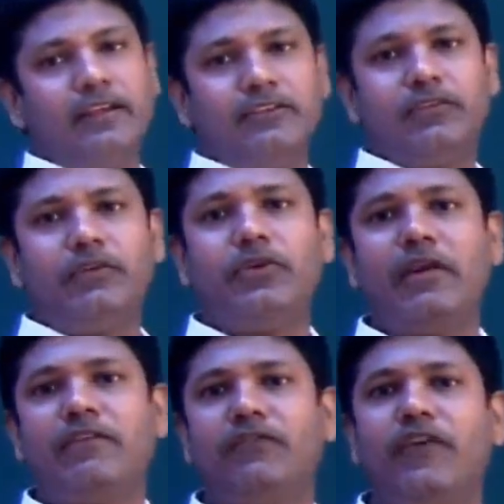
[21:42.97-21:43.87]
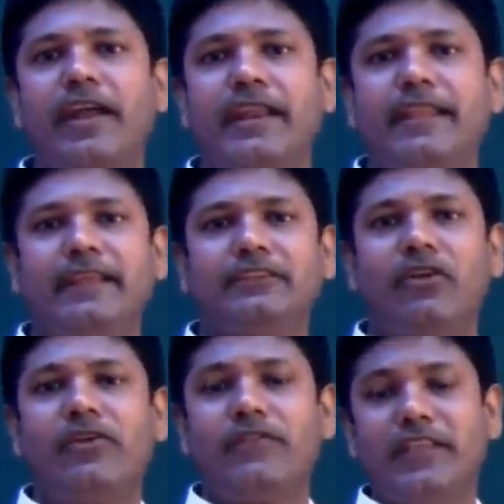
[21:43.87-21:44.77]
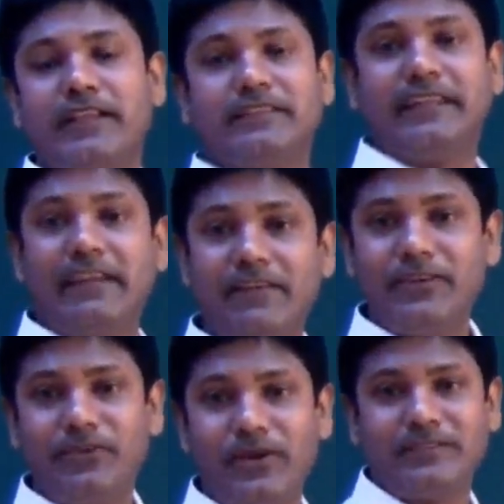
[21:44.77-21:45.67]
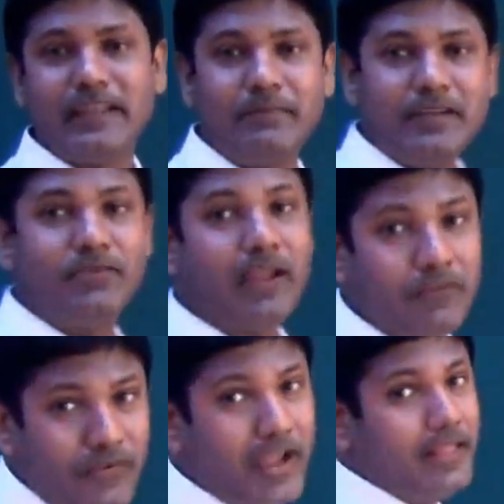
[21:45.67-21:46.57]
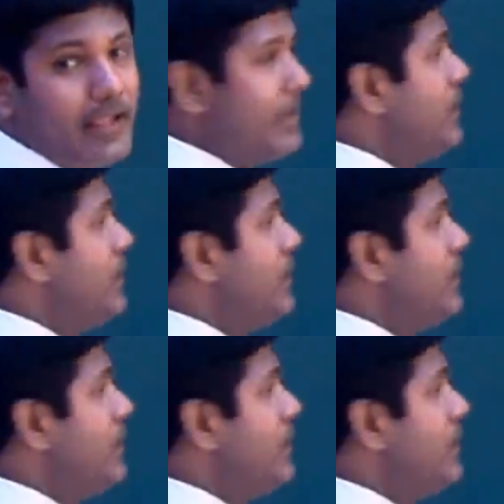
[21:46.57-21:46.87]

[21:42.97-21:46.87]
So we don't have to find anything. So everything is given to us. That means we can find the